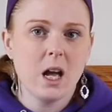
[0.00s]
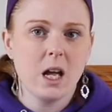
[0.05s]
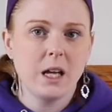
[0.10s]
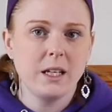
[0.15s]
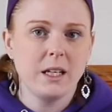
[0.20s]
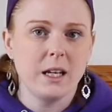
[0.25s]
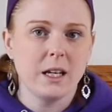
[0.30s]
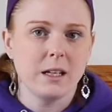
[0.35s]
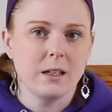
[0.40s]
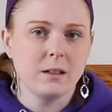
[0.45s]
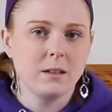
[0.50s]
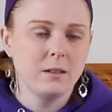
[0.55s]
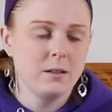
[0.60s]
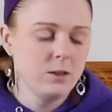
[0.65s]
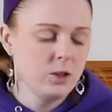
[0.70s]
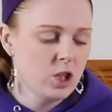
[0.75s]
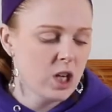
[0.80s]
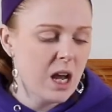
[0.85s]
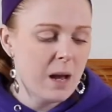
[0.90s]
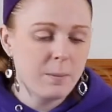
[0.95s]
onion,
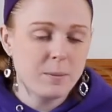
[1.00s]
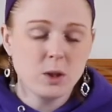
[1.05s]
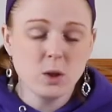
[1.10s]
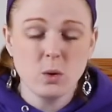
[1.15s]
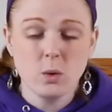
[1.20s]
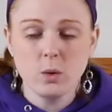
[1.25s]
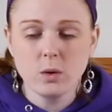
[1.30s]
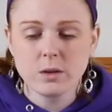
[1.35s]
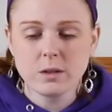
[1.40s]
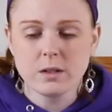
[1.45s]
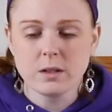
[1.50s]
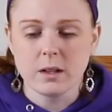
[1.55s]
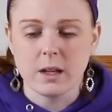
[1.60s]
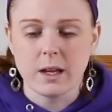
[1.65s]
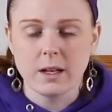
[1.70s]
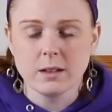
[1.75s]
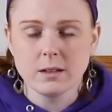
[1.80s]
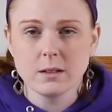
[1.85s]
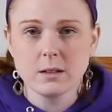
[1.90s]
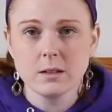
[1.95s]
chopped or
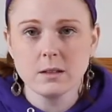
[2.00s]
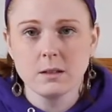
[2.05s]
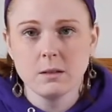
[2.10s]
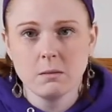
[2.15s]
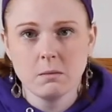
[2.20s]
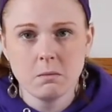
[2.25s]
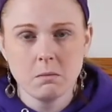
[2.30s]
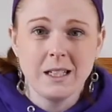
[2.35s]
sliced.